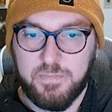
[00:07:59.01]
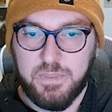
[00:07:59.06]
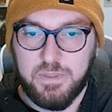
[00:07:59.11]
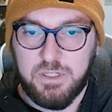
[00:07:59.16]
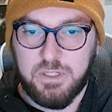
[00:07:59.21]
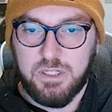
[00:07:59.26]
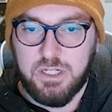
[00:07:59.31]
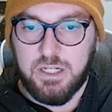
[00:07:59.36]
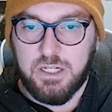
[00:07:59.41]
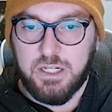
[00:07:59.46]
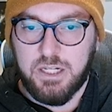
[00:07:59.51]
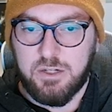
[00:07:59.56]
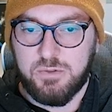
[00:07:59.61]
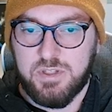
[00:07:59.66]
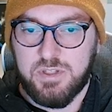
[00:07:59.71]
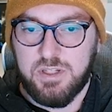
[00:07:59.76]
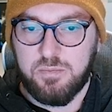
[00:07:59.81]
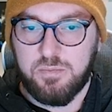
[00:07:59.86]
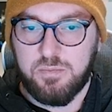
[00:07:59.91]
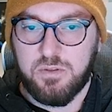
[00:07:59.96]
It was able,
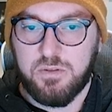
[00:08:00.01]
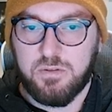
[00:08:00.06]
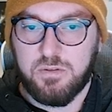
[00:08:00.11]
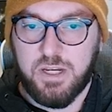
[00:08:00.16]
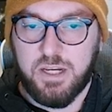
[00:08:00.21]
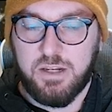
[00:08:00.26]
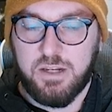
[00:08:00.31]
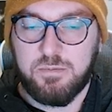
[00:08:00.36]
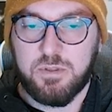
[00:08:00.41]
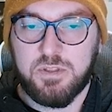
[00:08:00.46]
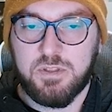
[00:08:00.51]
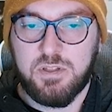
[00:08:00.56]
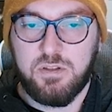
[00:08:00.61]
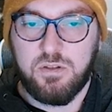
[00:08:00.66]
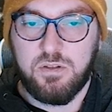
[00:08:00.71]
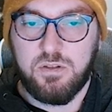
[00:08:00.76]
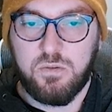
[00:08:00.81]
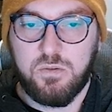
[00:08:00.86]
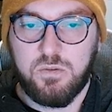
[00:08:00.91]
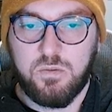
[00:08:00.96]
able
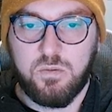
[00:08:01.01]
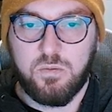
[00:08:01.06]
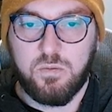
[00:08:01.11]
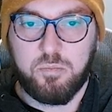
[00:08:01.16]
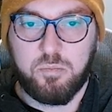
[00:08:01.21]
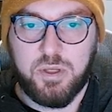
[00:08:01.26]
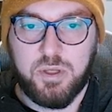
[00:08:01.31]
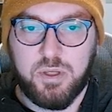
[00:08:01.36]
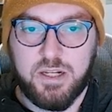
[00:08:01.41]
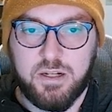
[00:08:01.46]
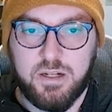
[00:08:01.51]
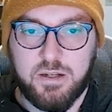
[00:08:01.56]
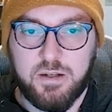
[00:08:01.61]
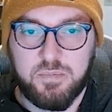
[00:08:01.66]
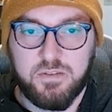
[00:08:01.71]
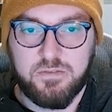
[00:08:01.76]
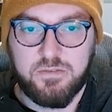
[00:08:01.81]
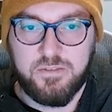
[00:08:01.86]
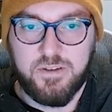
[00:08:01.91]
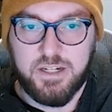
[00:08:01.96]
to pick up the fact
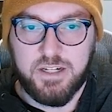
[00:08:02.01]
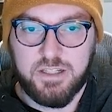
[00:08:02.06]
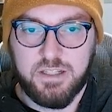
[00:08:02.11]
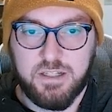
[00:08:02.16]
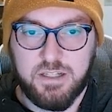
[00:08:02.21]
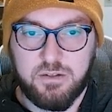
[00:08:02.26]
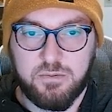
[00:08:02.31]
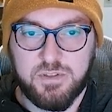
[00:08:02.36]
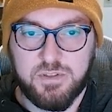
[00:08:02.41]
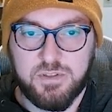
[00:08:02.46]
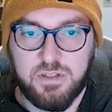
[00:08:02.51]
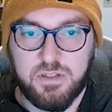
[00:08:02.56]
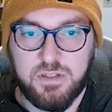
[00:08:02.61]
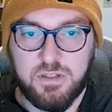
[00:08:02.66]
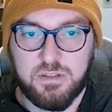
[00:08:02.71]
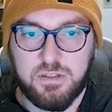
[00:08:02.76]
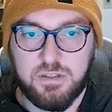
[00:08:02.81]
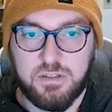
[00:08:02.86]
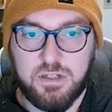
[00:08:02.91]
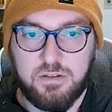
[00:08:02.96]
that it was a
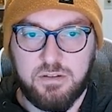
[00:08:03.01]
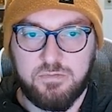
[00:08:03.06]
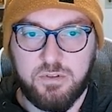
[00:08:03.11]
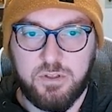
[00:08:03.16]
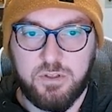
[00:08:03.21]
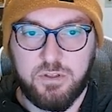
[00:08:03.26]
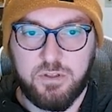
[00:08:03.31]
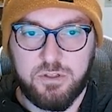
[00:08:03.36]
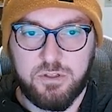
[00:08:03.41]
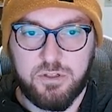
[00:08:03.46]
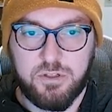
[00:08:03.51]
convolutional